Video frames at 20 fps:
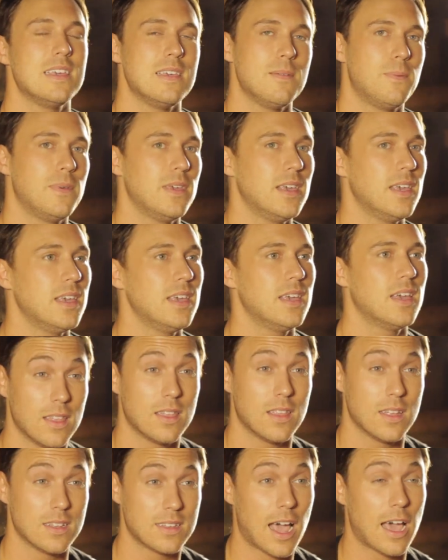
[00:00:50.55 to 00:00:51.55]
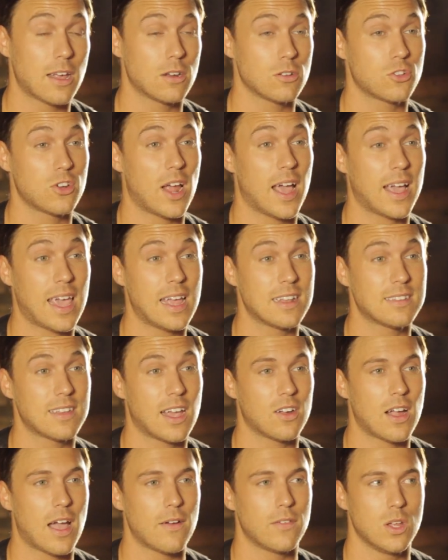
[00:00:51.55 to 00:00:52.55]
EP, the title track
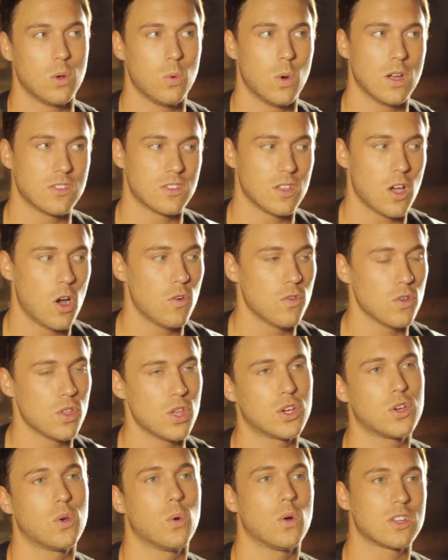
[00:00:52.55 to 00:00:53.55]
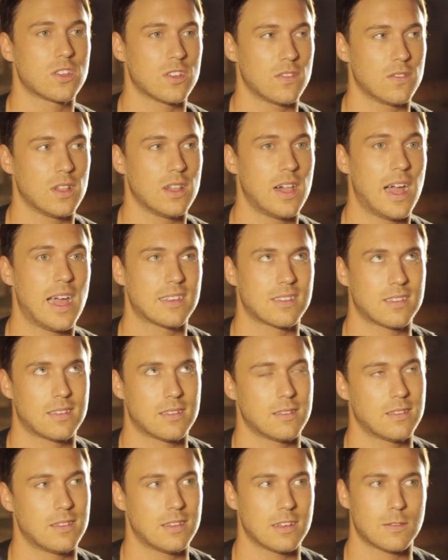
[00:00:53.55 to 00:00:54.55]
Anti Gravity was over the course of the
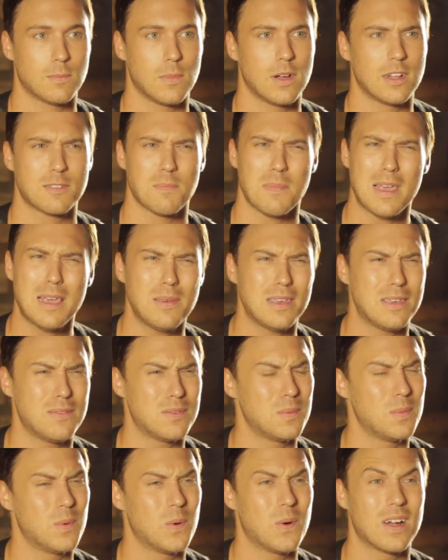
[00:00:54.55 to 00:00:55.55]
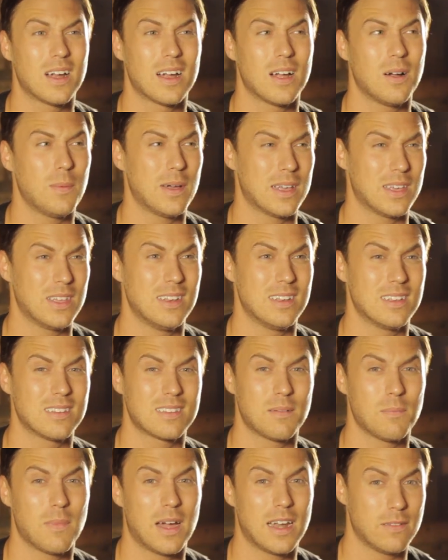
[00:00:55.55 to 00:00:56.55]
last six months, maybe even more. Oh my
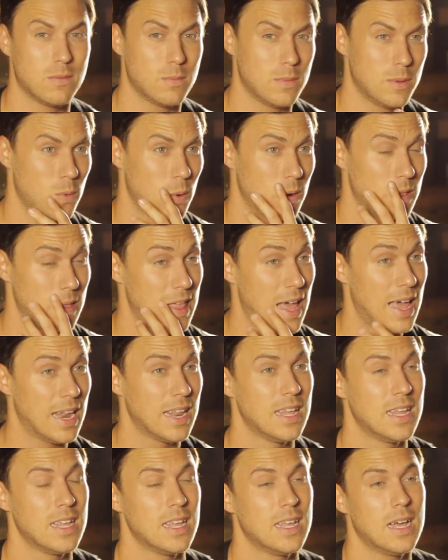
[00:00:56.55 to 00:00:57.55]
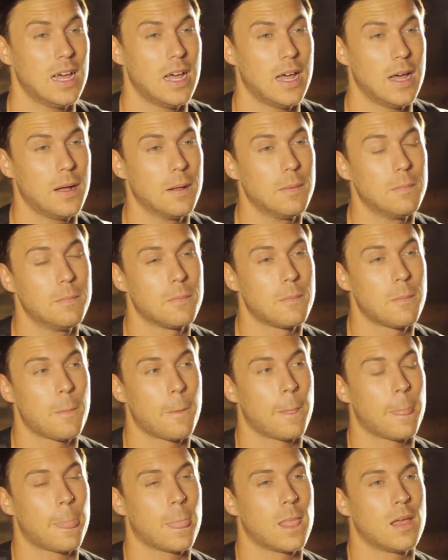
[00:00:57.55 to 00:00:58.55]
goodness, it might even be more than that. Um,
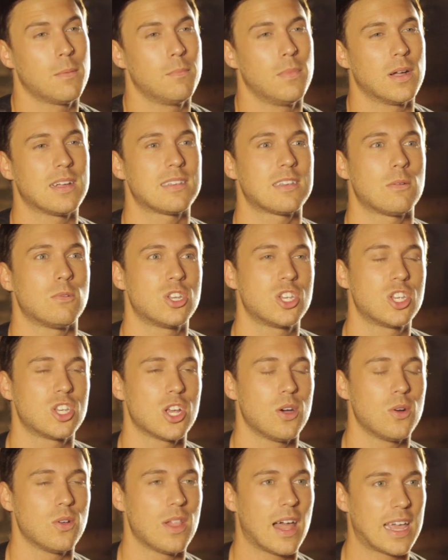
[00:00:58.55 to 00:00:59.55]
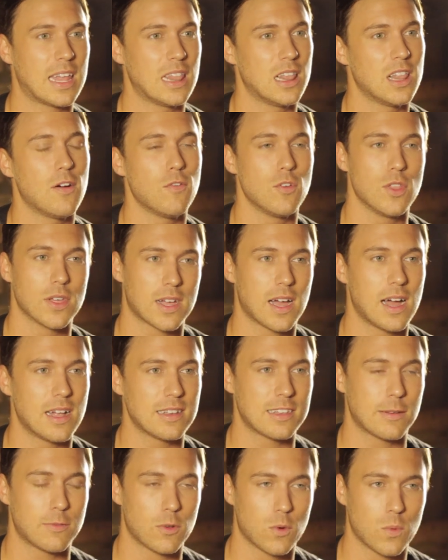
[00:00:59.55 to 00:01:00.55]
because I was so like in love with the
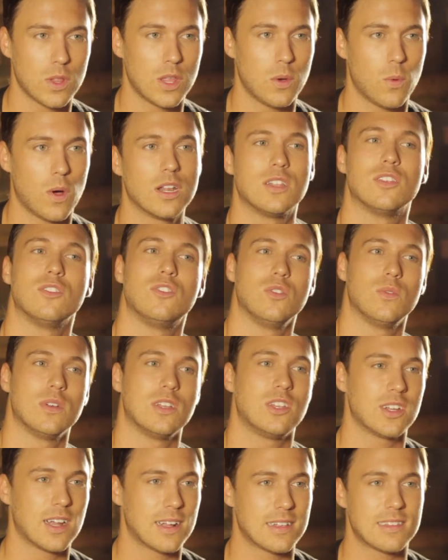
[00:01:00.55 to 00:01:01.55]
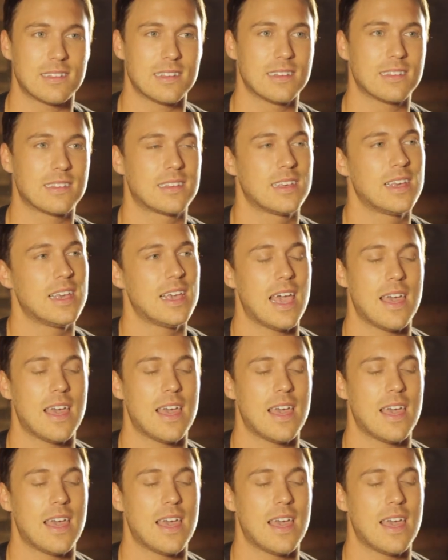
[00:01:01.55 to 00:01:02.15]
concept and really wanted to do it justice.